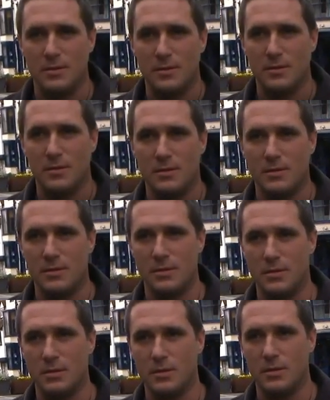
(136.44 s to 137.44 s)
So
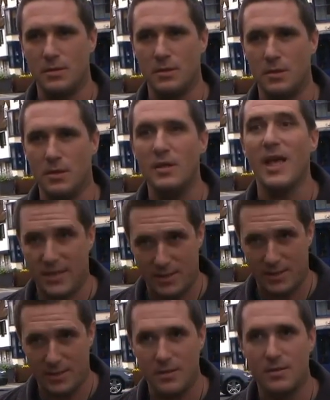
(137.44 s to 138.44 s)
dimensional entities.
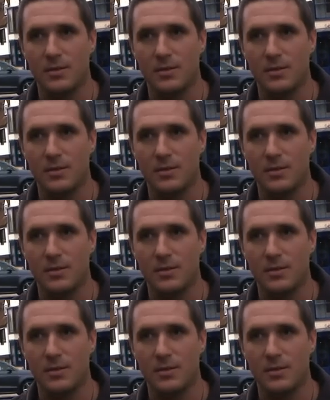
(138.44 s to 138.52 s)
Yes.